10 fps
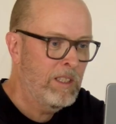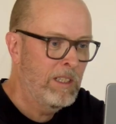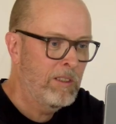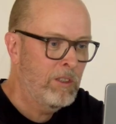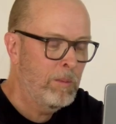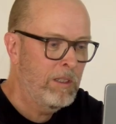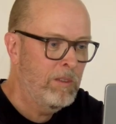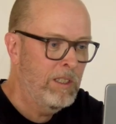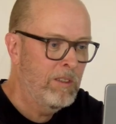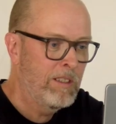stereoscopic
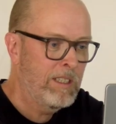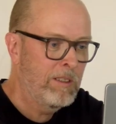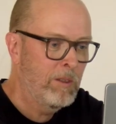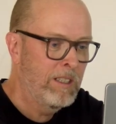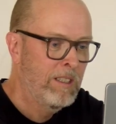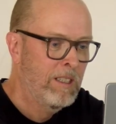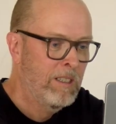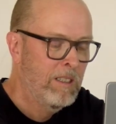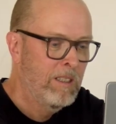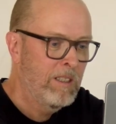video, etc.
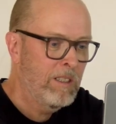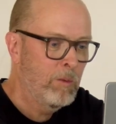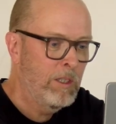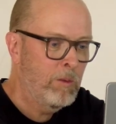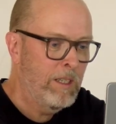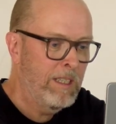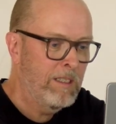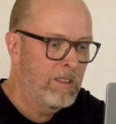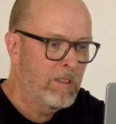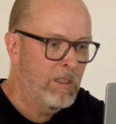So we
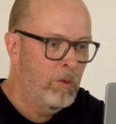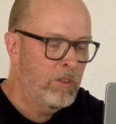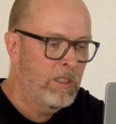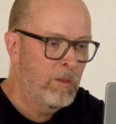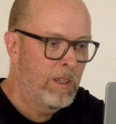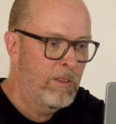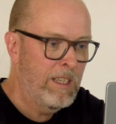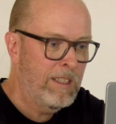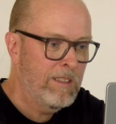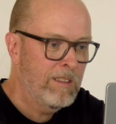created a solution around
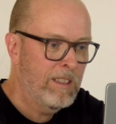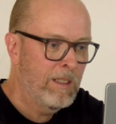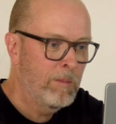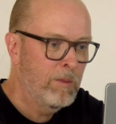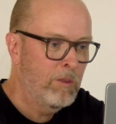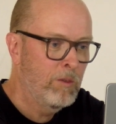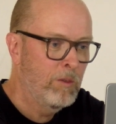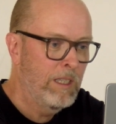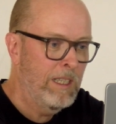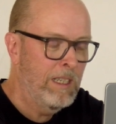that um,
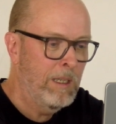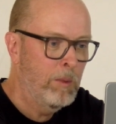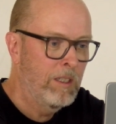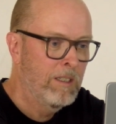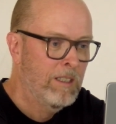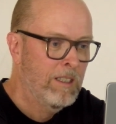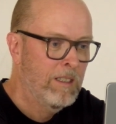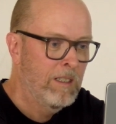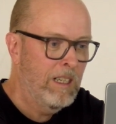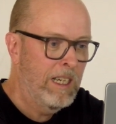to enable
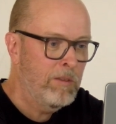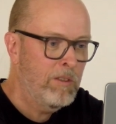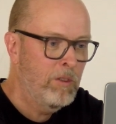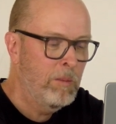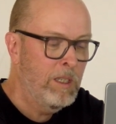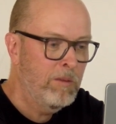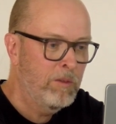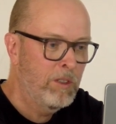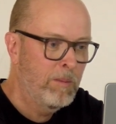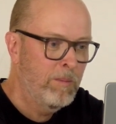live streaming
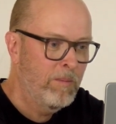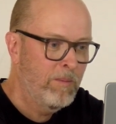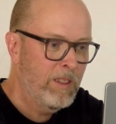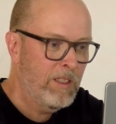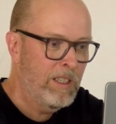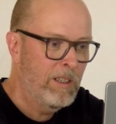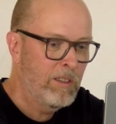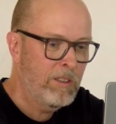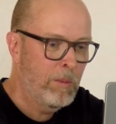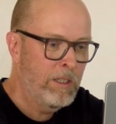from
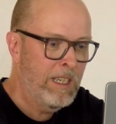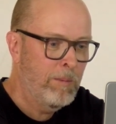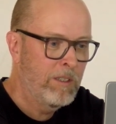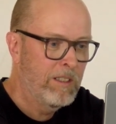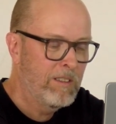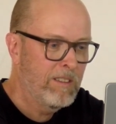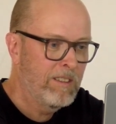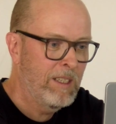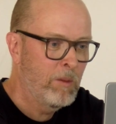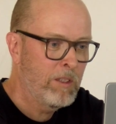stereoscopic cameras.
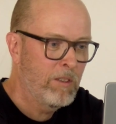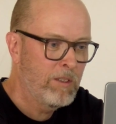And that was